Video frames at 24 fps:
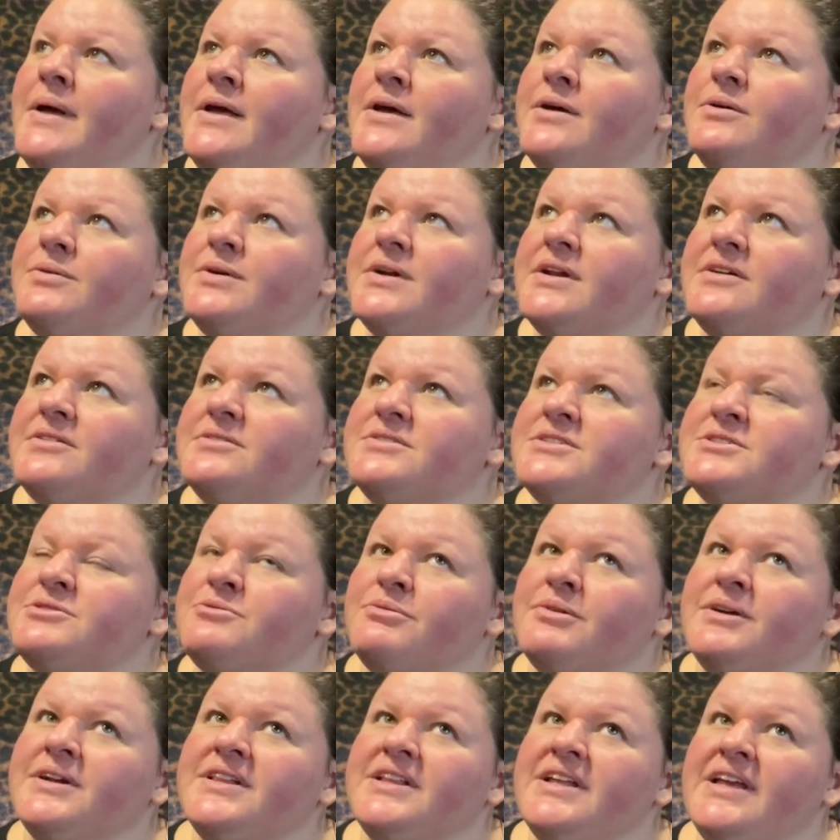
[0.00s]
when I was
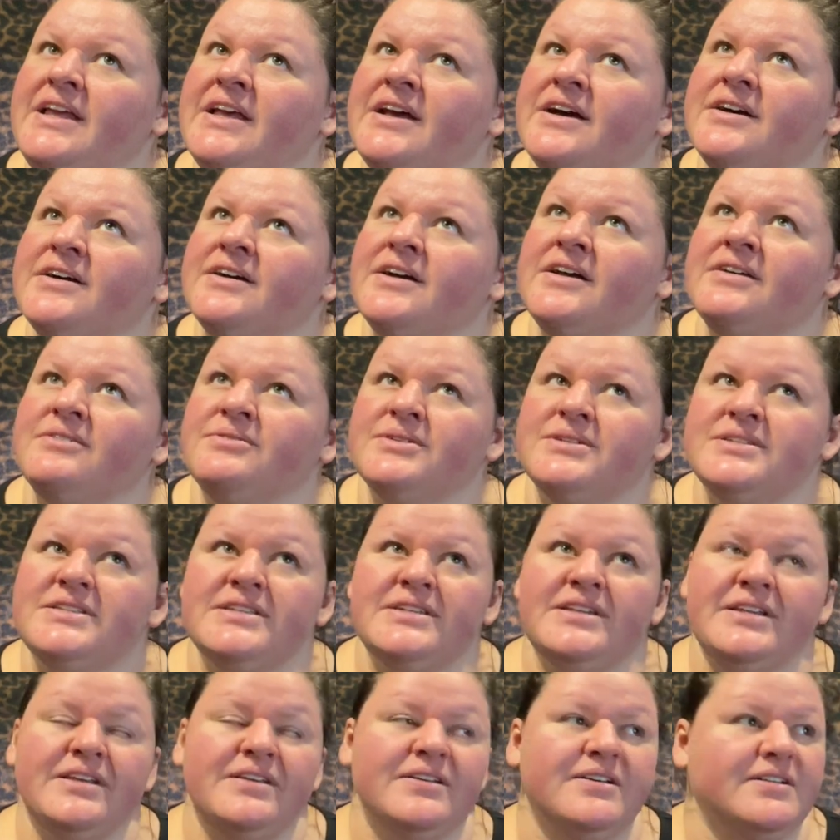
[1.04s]
really young, I
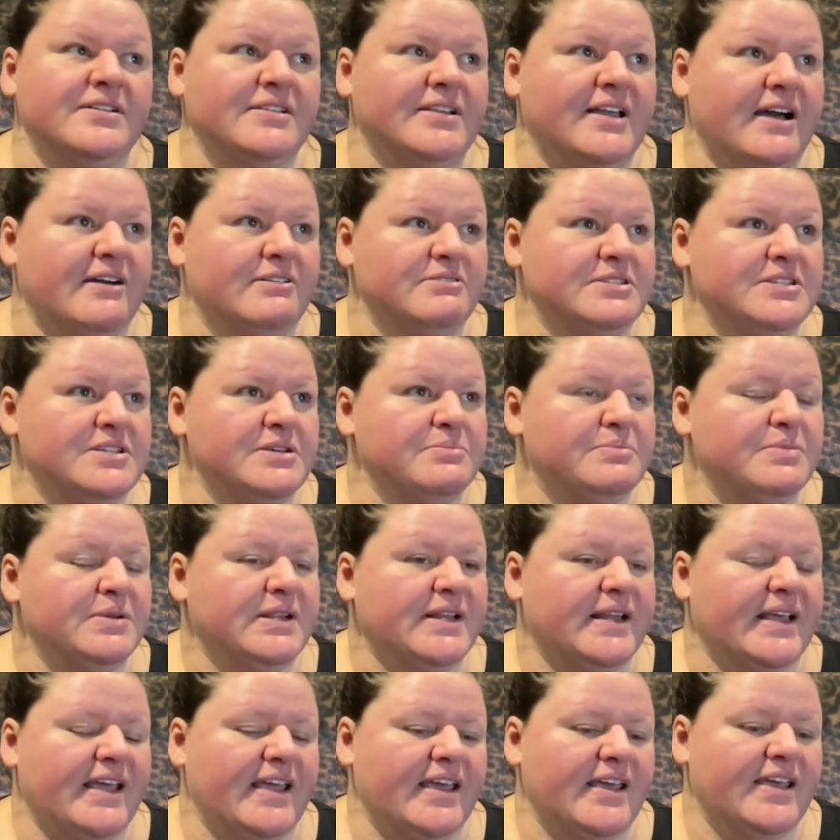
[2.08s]
wasn't allowed to
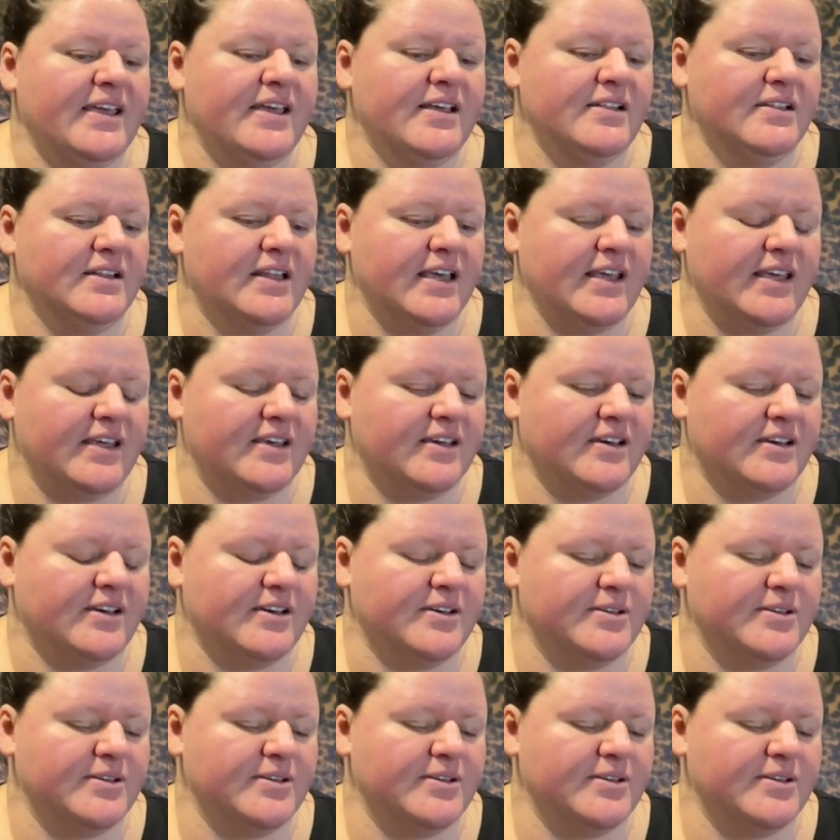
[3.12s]
play. Like